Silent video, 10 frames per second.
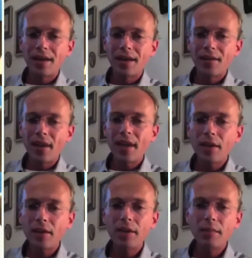and they
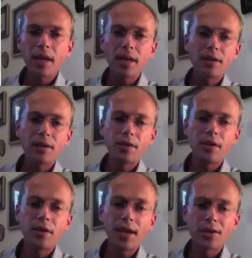couldn't make a
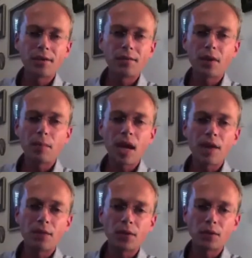connection from
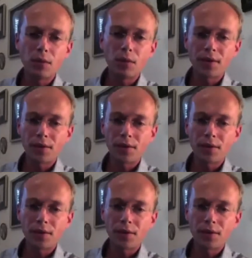Air Force One.